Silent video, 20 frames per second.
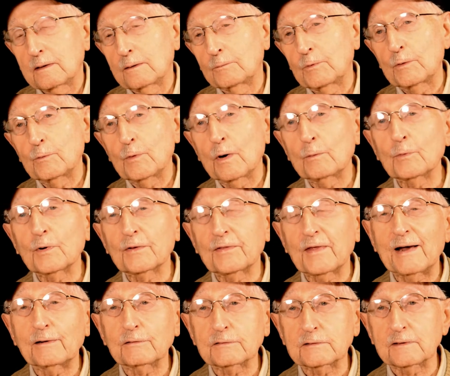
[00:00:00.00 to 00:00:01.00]
we went
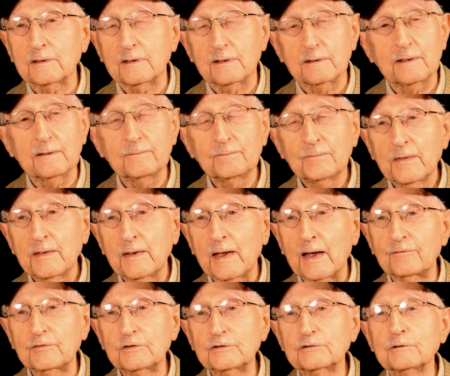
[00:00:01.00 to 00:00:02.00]
without
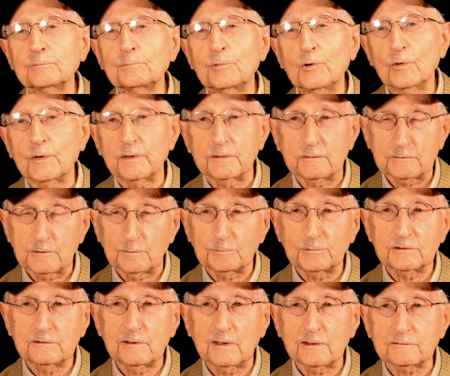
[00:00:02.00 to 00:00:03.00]
having support to
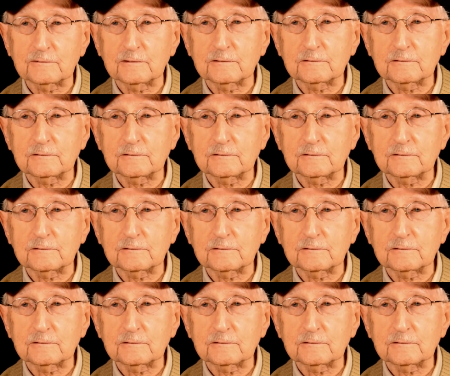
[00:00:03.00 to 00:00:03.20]
protect us.